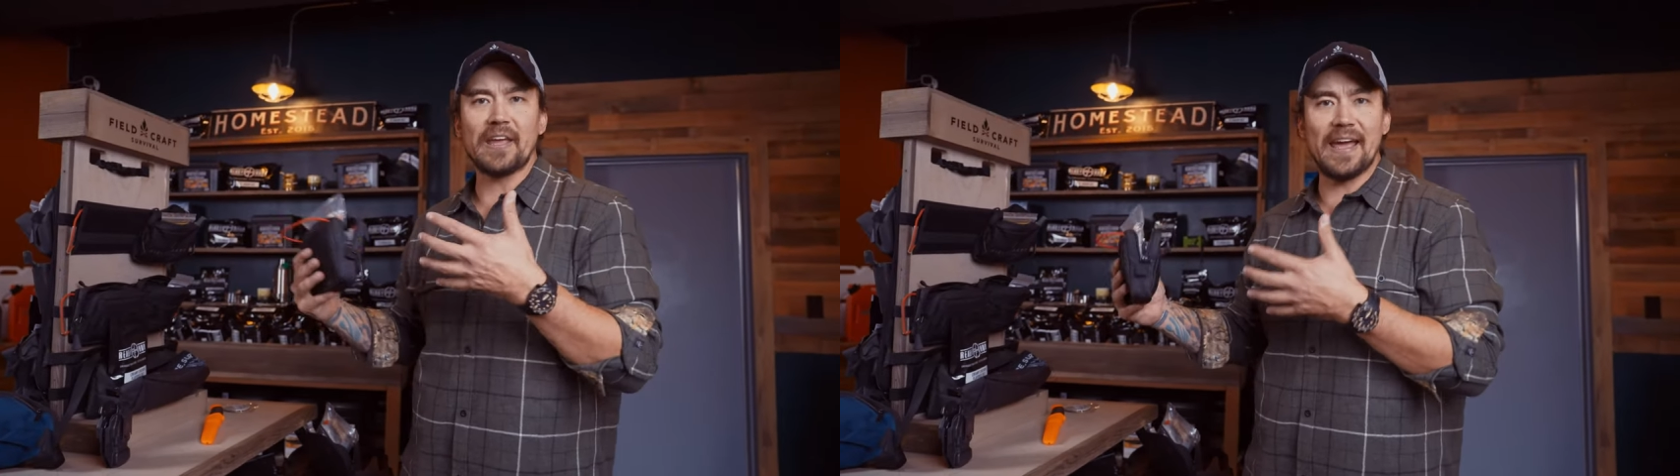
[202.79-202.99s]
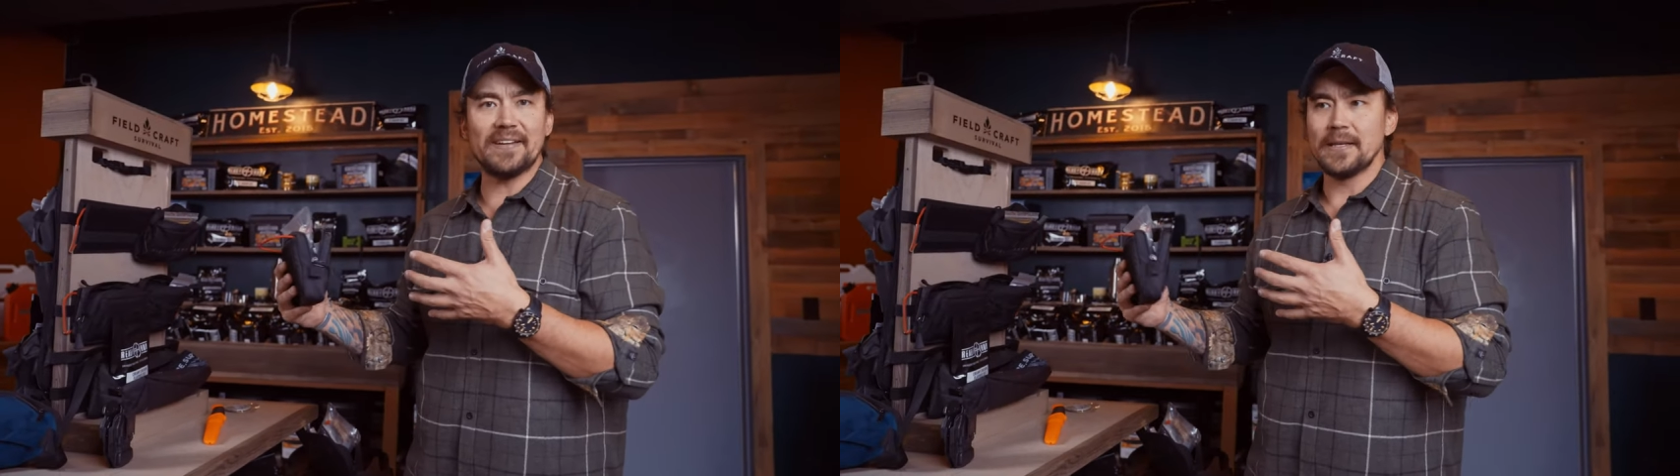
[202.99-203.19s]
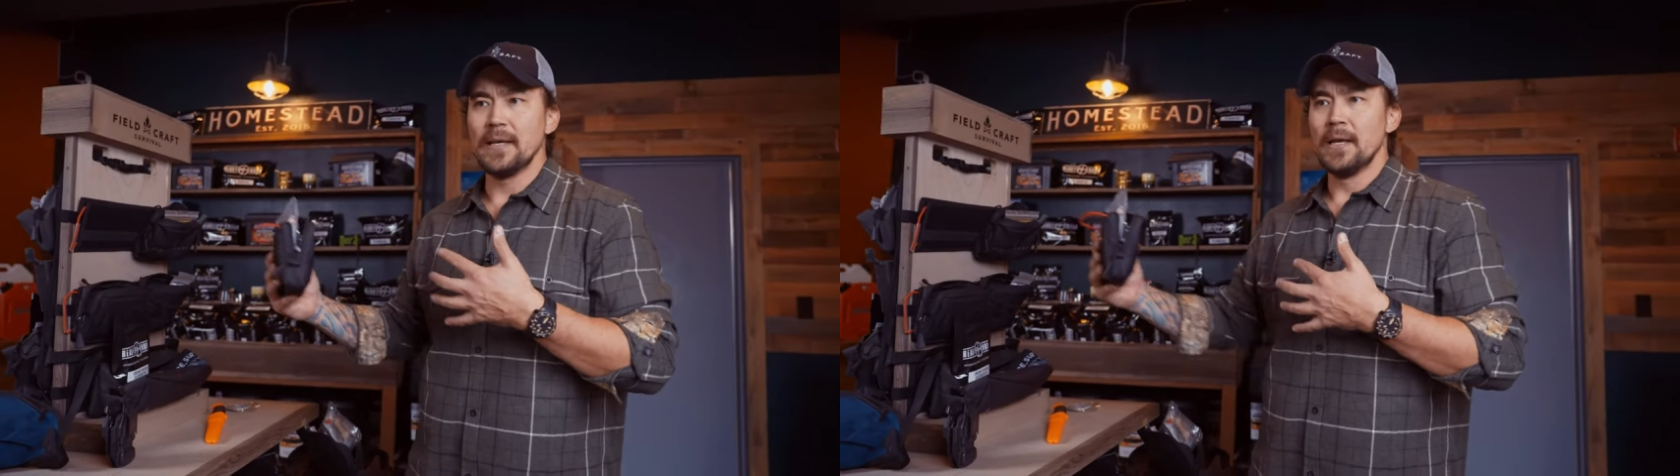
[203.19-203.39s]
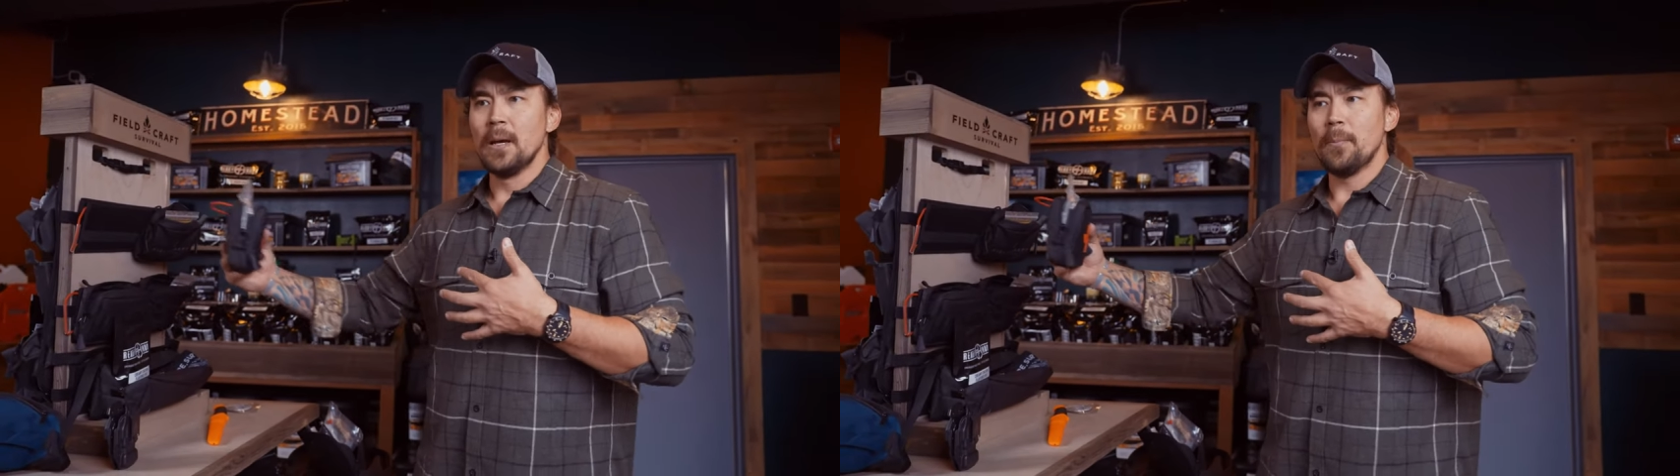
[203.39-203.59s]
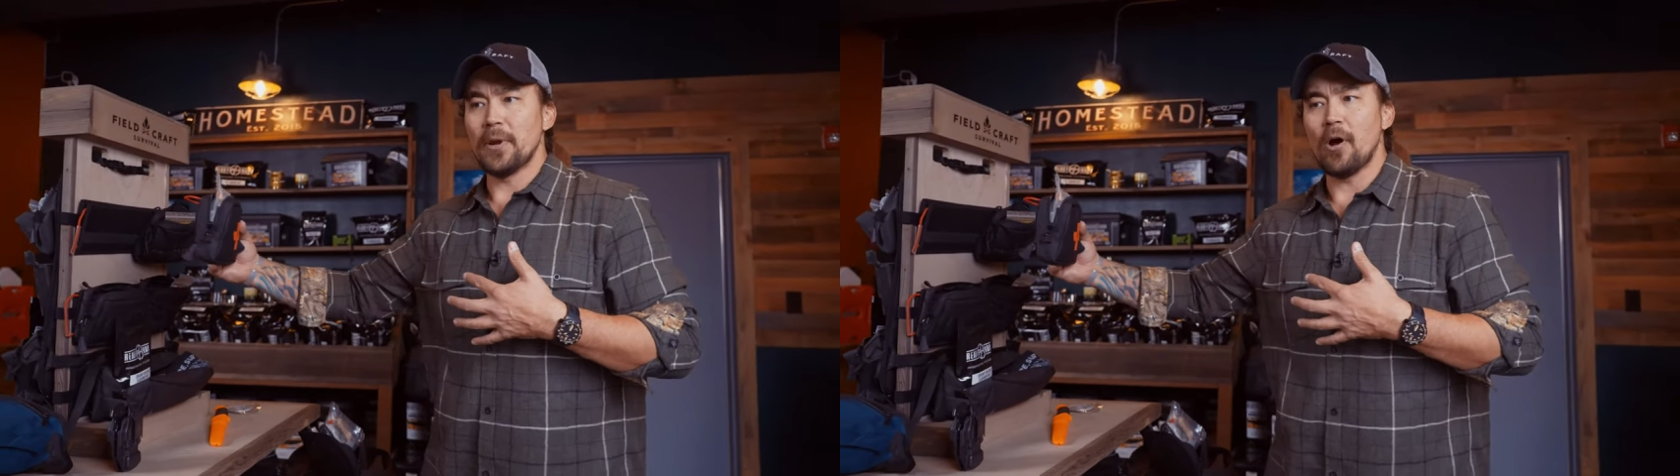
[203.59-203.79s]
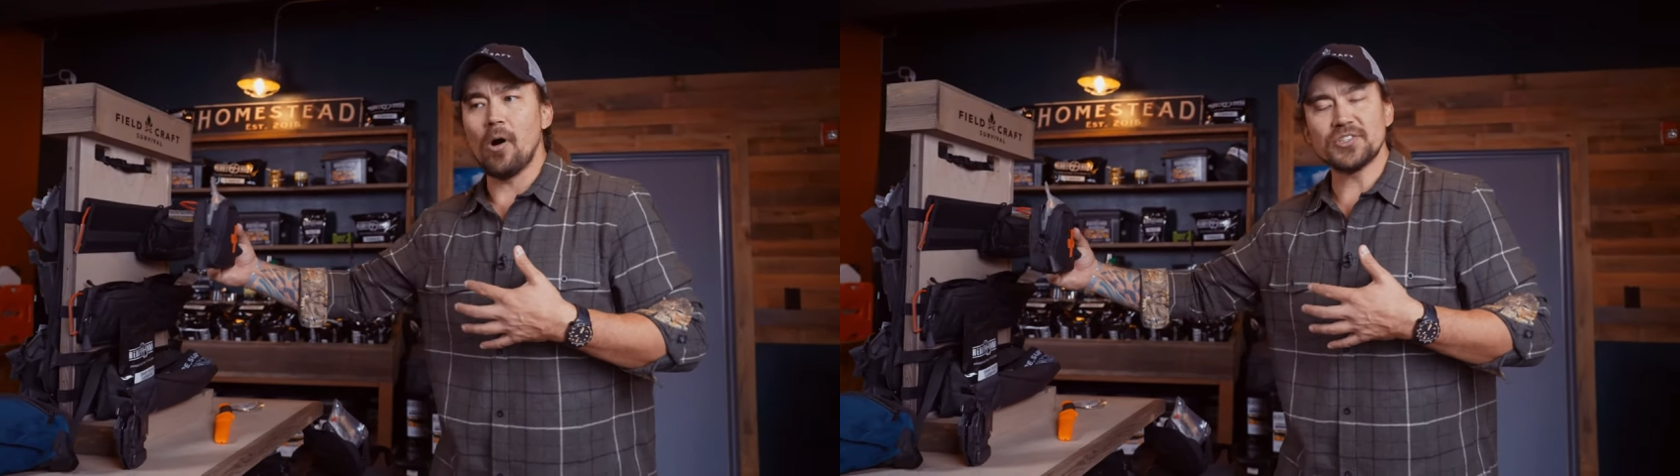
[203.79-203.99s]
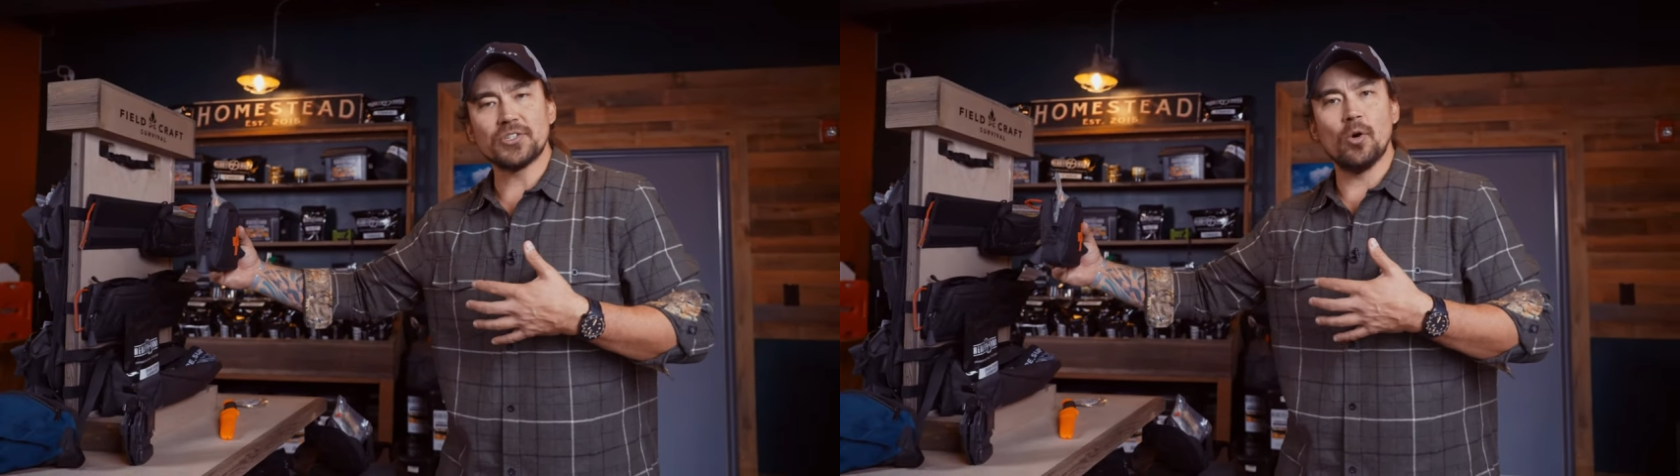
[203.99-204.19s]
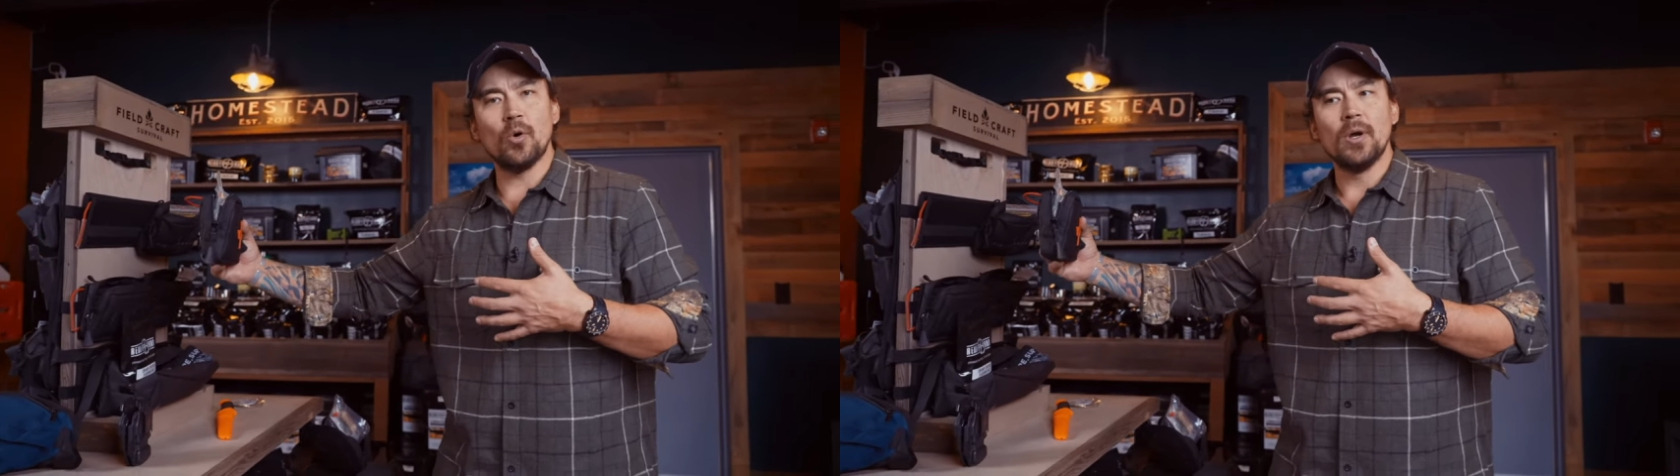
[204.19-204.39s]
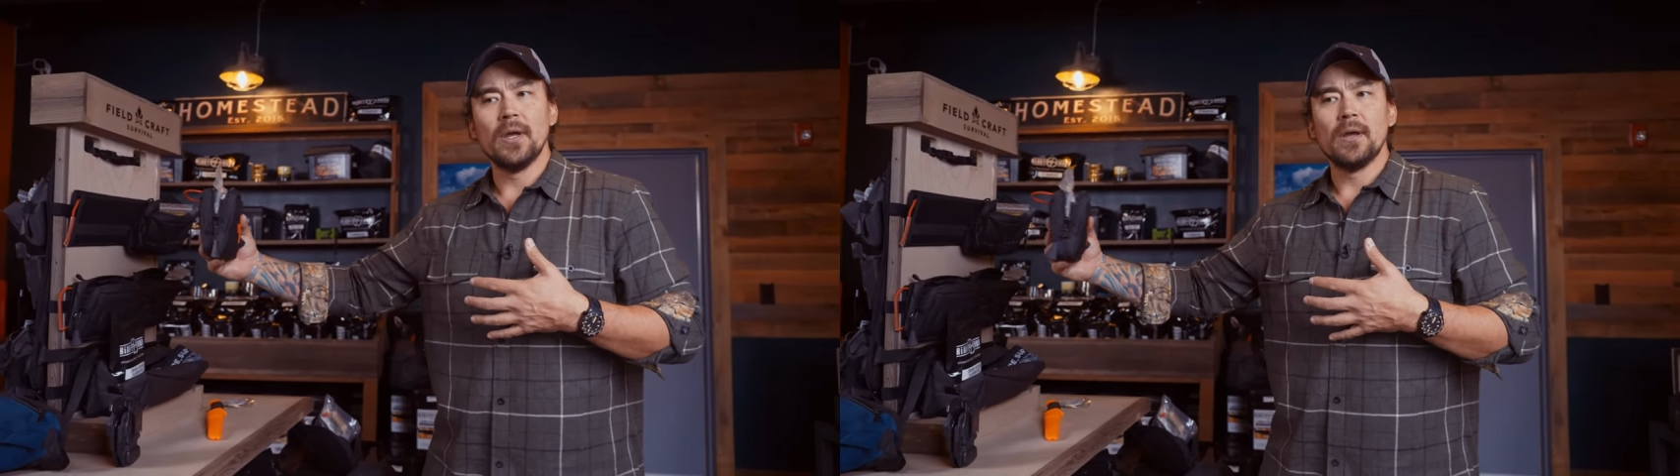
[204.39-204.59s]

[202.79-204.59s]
kit, but also